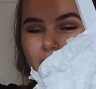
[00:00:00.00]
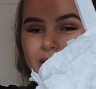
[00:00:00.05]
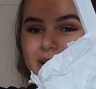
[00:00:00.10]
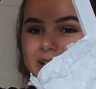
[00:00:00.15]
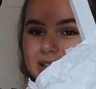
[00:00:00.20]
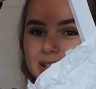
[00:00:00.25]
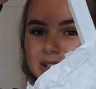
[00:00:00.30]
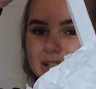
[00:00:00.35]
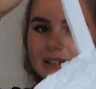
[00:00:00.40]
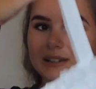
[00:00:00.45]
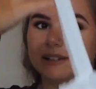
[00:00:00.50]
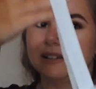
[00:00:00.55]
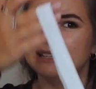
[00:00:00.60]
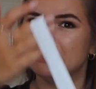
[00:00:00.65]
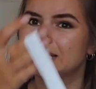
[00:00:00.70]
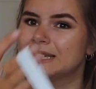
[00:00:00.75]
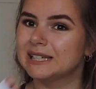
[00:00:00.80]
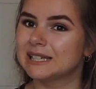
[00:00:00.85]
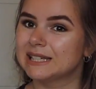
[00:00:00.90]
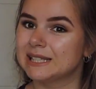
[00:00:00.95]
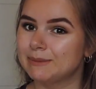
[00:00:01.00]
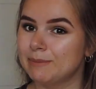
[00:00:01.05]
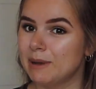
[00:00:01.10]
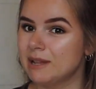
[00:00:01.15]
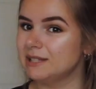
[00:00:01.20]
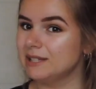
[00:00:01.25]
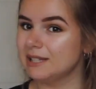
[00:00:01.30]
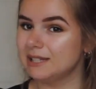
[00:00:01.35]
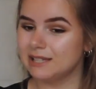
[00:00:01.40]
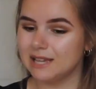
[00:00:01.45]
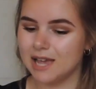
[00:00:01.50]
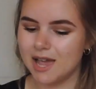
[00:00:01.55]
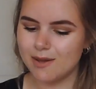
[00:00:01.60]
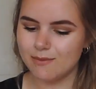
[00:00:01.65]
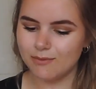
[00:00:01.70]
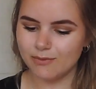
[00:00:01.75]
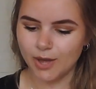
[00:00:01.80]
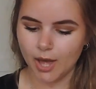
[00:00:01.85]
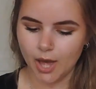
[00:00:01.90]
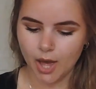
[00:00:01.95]
quite
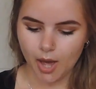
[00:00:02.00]
expensive.